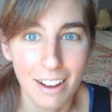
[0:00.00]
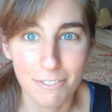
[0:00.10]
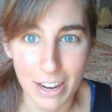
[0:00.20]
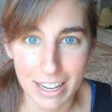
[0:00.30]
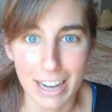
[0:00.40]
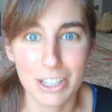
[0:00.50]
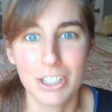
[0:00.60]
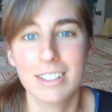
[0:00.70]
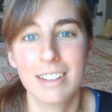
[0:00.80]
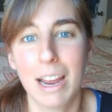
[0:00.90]
a
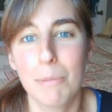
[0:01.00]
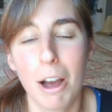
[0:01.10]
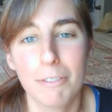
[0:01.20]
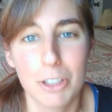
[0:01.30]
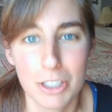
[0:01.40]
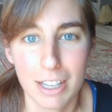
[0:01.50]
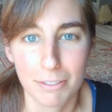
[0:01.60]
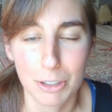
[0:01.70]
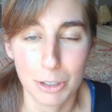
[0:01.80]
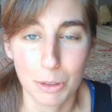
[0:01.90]
vacation time off you just
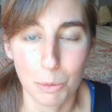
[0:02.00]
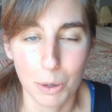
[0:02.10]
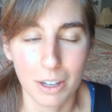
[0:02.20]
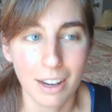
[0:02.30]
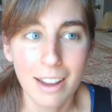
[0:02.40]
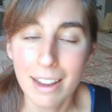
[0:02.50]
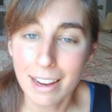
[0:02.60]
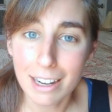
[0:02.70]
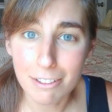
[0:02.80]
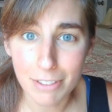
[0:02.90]
have to do the work
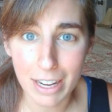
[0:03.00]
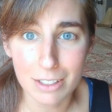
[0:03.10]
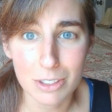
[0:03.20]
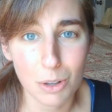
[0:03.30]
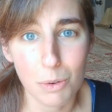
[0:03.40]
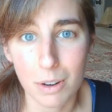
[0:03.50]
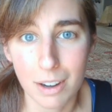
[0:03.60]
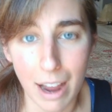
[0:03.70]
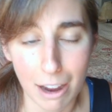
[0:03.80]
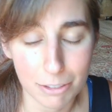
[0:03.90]
in advance
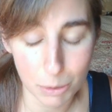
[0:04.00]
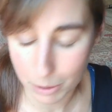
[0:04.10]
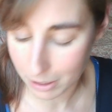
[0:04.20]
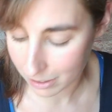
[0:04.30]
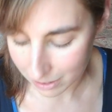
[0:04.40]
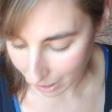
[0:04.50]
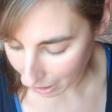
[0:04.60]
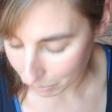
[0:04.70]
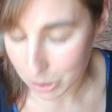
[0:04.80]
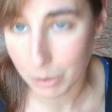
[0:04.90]
or afterwards
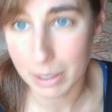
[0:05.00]
um, so